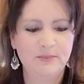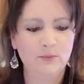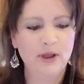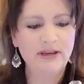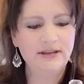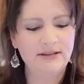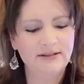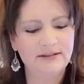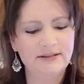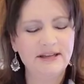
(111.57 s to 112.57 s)
1
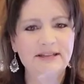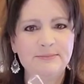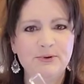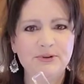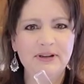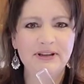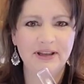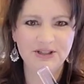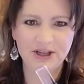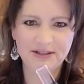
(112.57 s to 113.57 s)
teaspoon
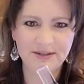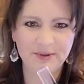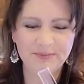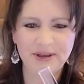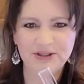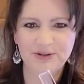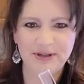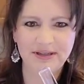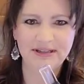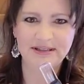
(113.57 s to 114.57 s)
adjustable
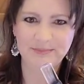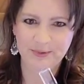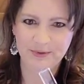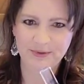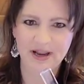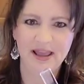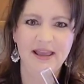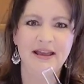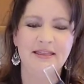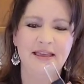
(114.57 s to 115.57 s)
measuring spoon
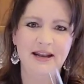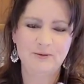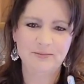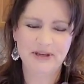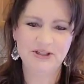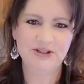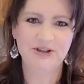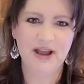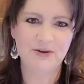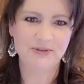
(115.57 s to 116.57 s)
that I will
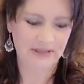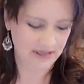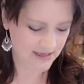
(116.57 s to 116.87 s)
measure out